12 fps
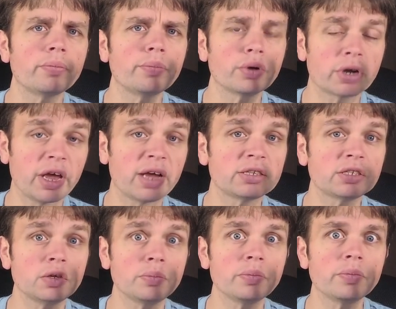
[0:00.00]

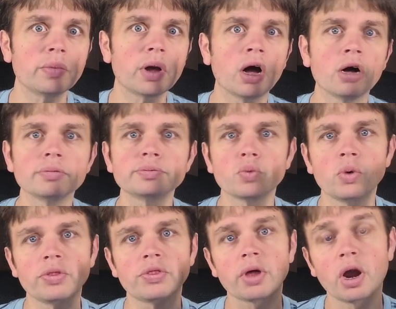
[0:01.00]
potassium helps
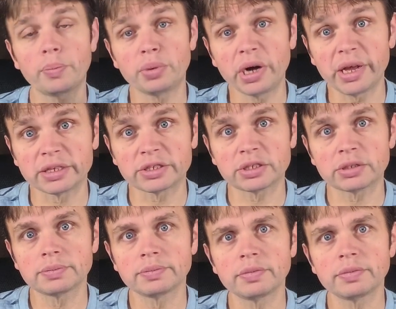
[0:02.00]
with our plants.